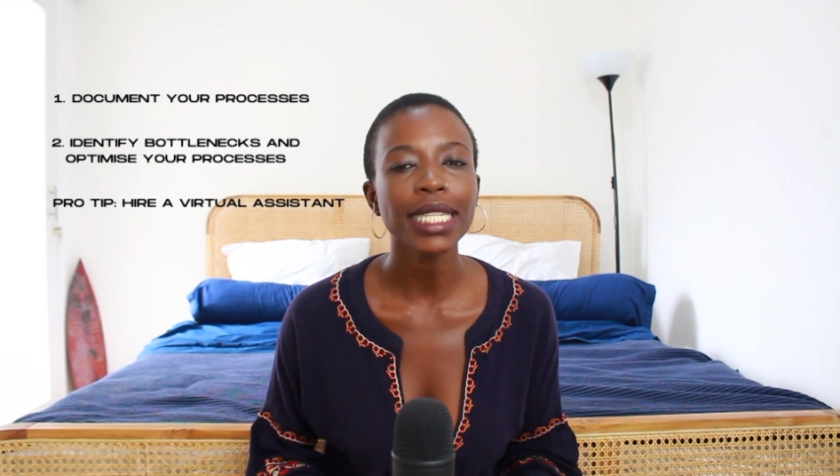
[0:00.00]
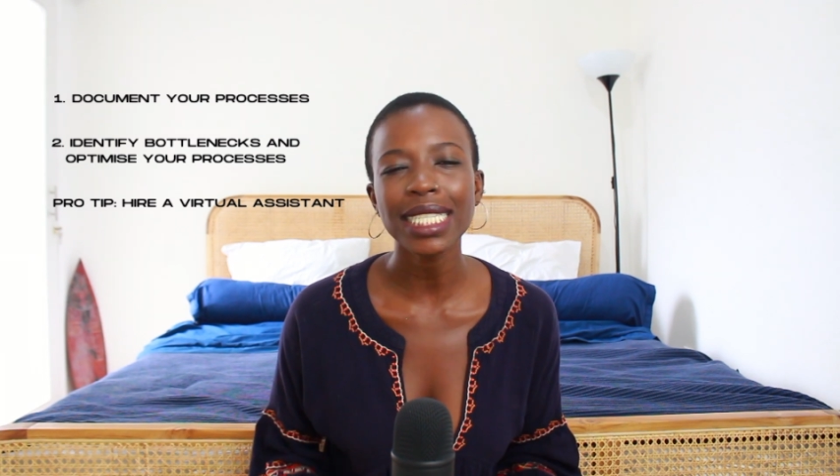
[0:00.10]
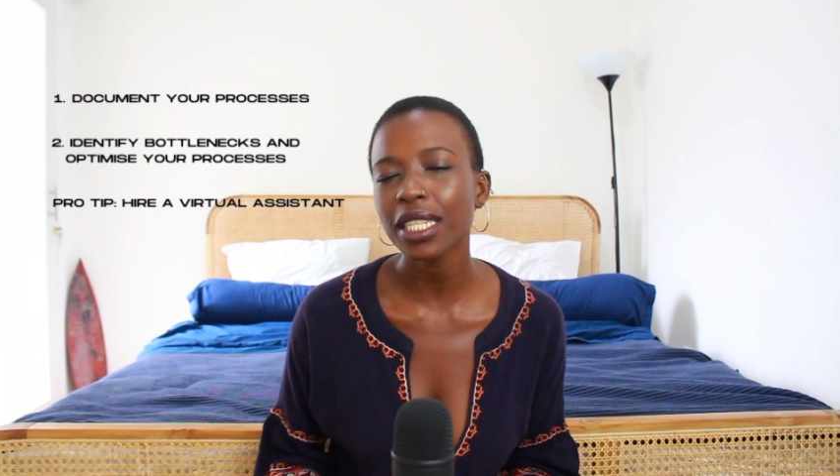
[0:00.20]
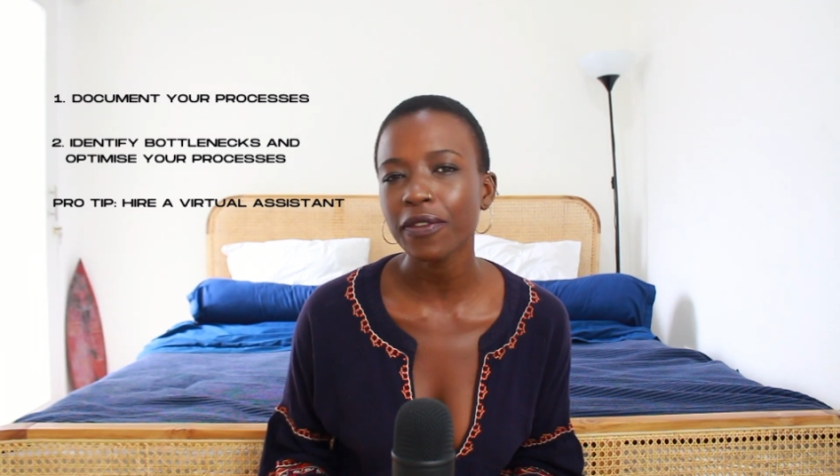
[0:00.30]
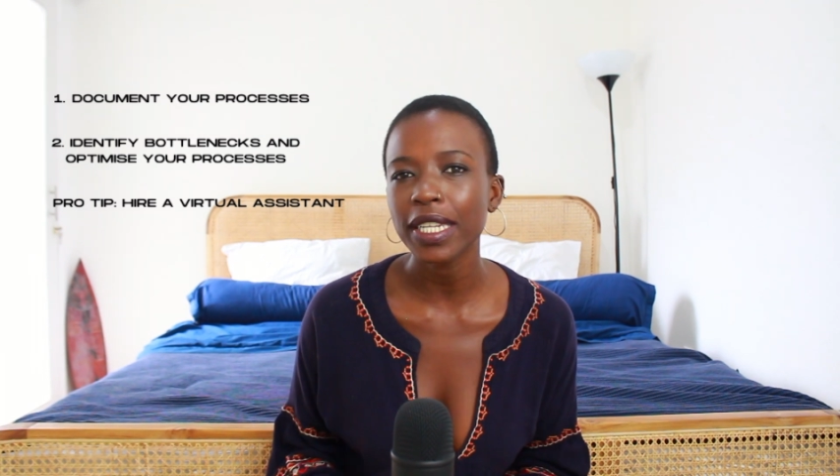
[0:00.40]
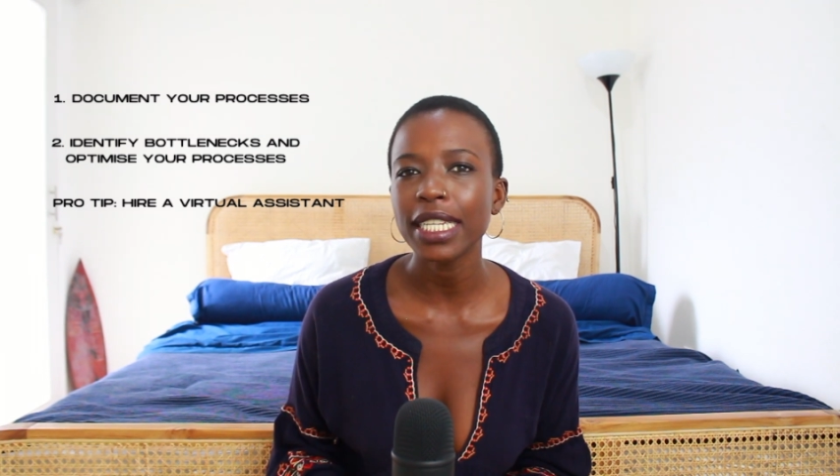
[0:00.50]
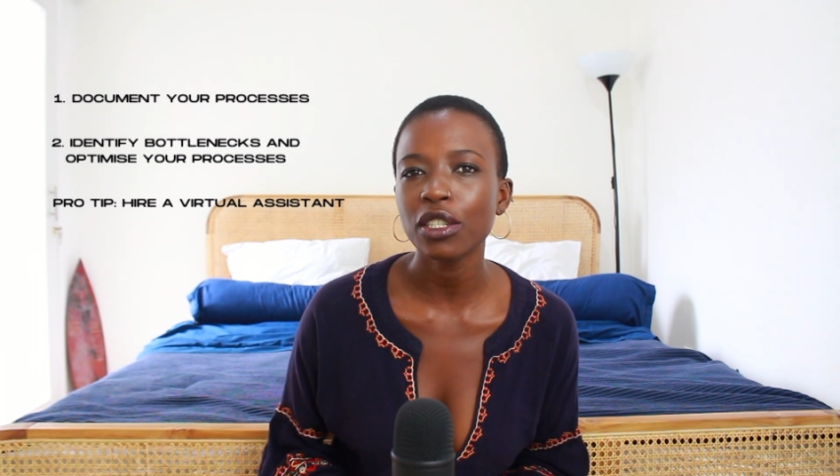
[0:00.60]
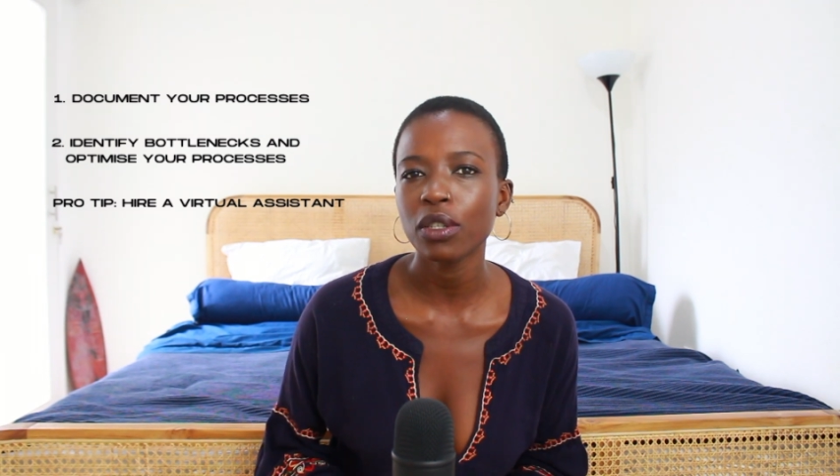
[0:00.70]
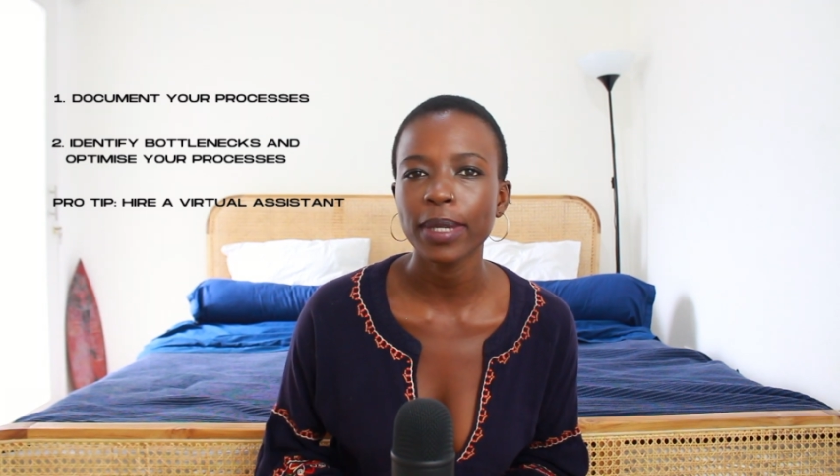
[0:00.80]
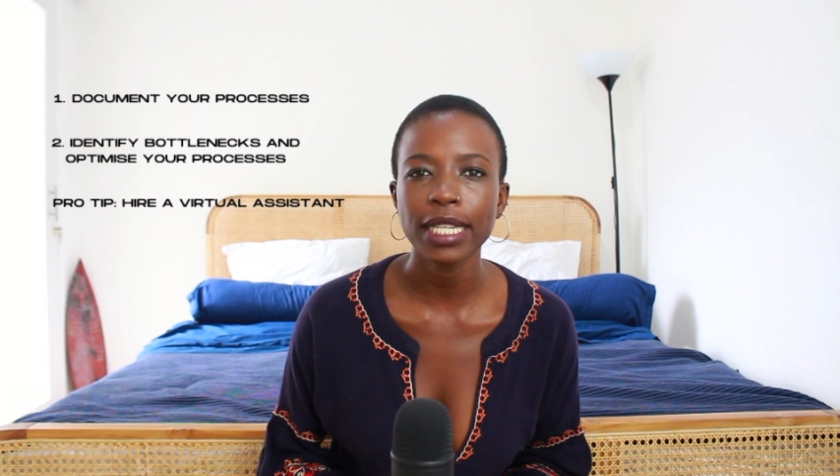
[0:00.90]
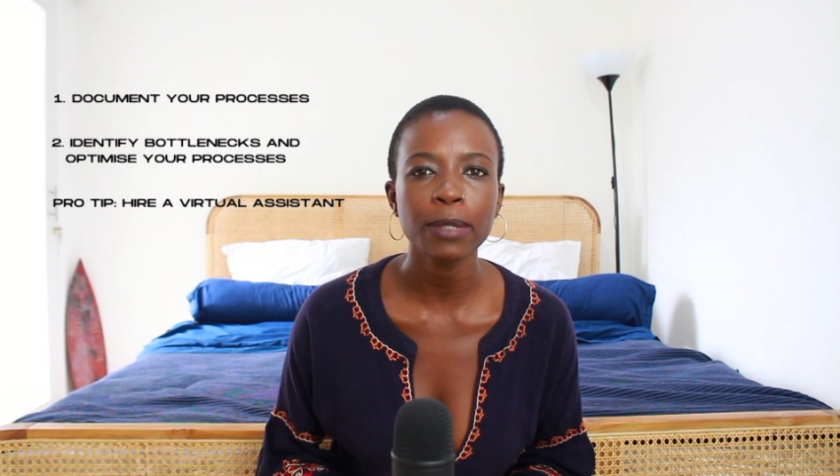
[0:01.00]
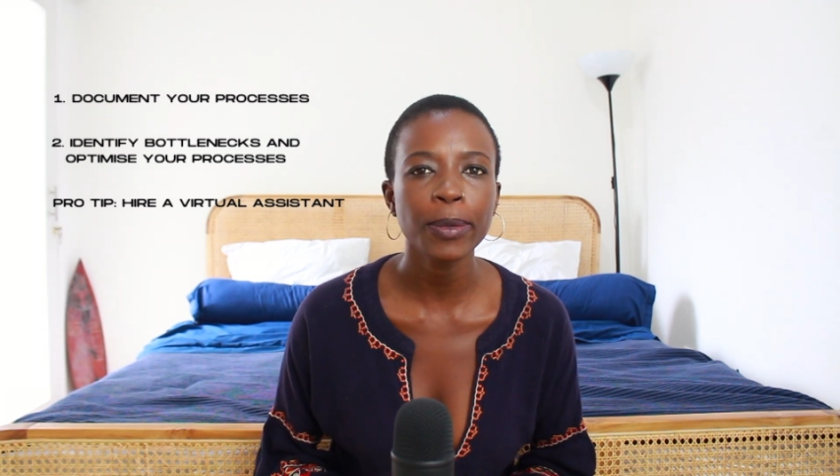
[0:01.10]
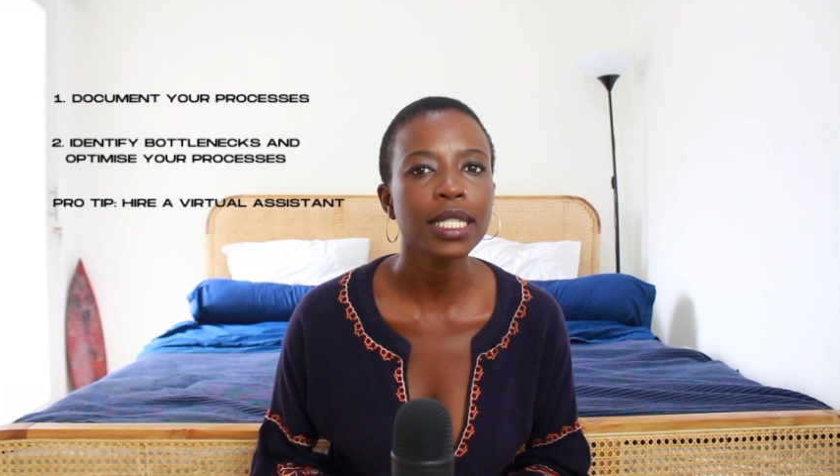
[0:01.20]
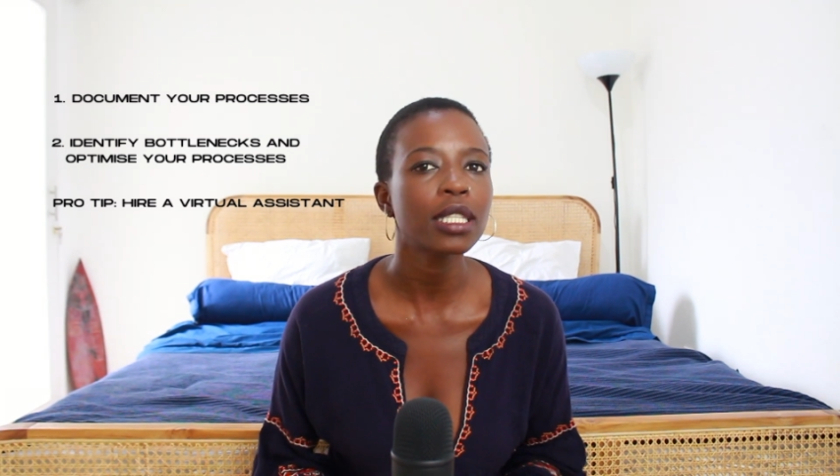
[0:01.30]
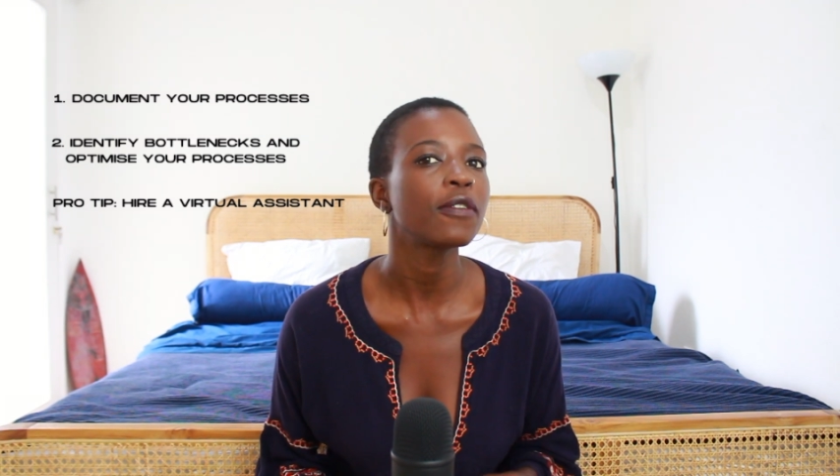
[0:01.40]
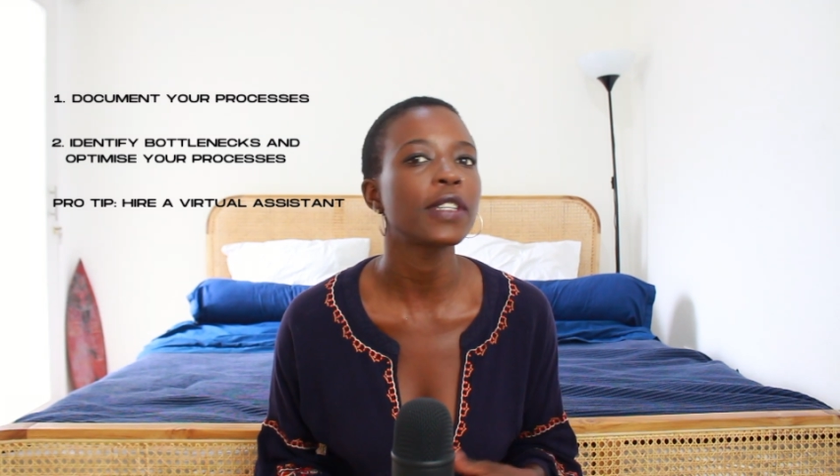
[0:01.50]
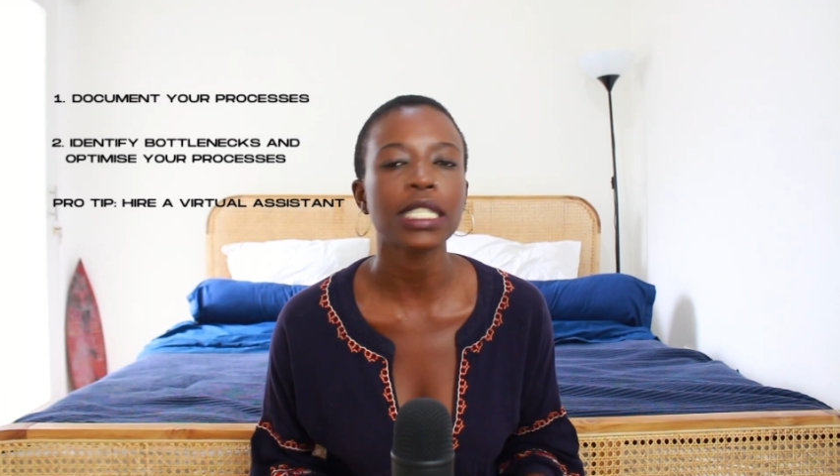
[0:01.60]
Doesn't even need to be expensive,